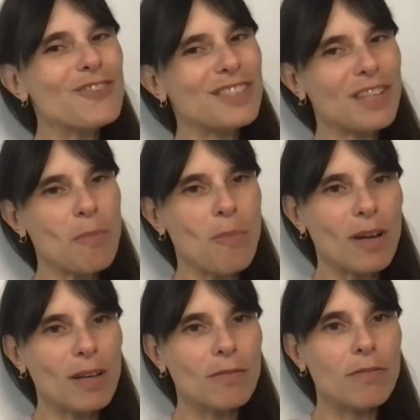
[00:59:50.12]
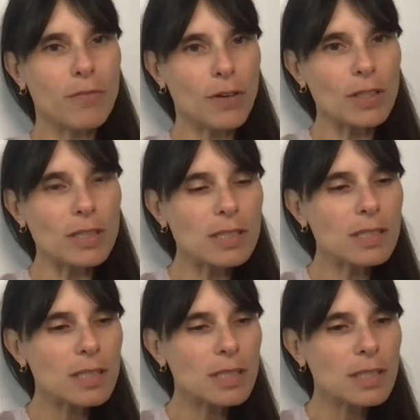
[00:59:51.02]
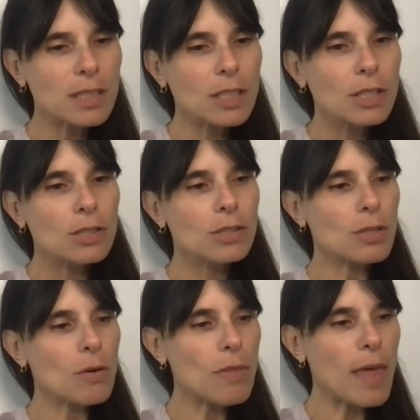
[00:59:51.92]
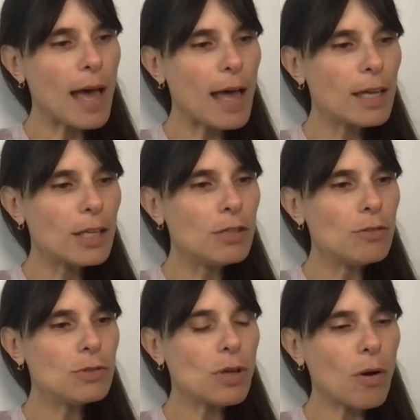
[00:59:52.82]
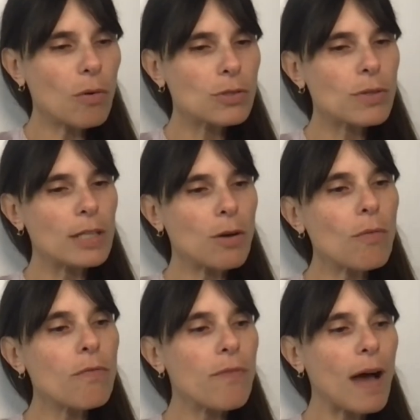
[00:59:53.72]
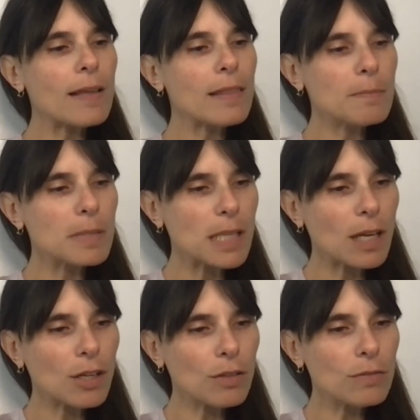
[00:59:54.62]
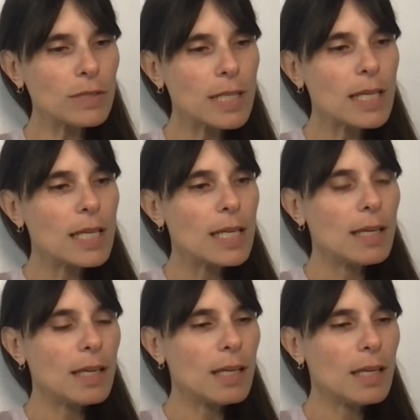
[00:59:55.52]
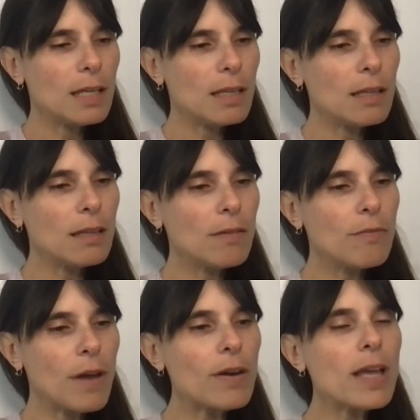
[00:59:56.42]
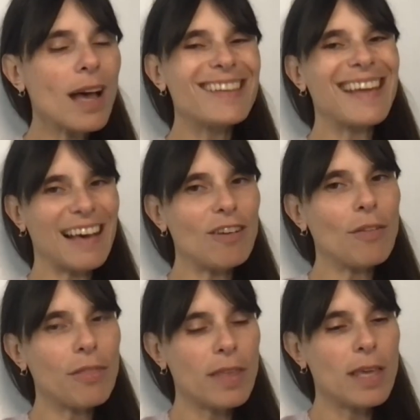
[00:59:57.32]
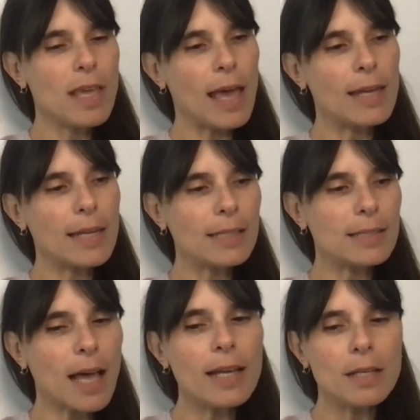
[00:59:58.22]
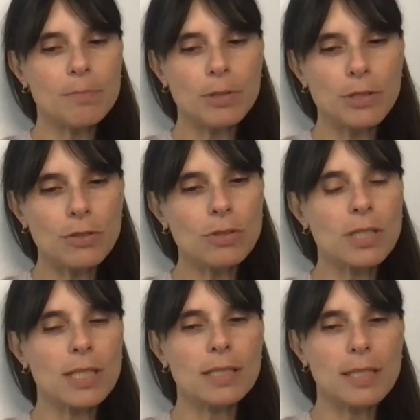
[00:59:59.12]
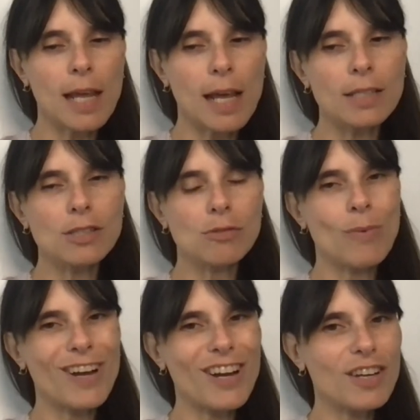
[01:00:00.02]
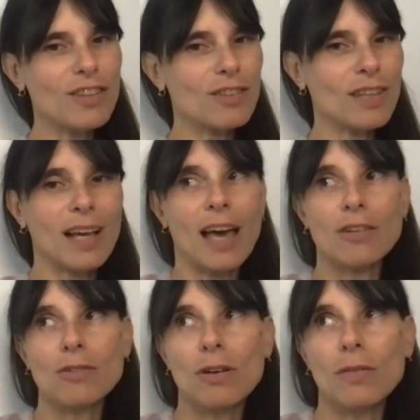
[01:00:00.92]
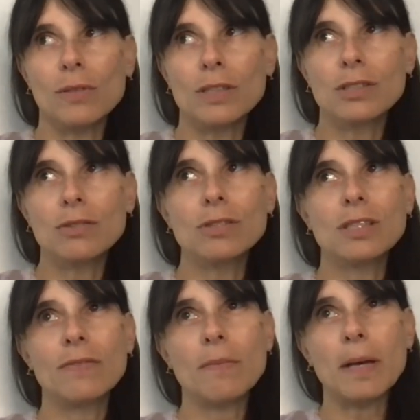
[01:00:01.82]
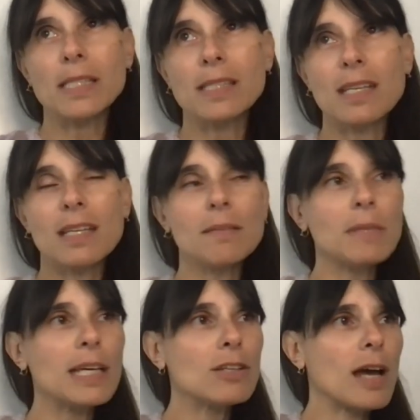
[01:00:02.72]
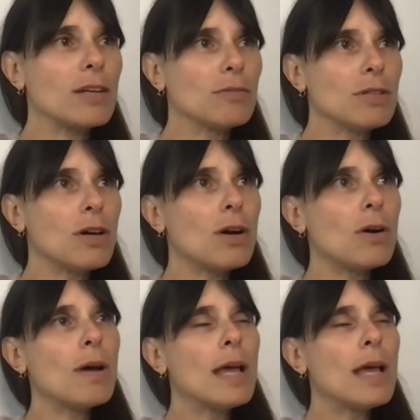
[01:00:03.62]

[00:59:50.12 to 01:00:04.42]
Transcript: someone first, so that you don't, so they don't find themselves in the very unhealthy and anxiety producing dance where they're like, I don't know if we're exclusive. Am I seeing him later? I don't know.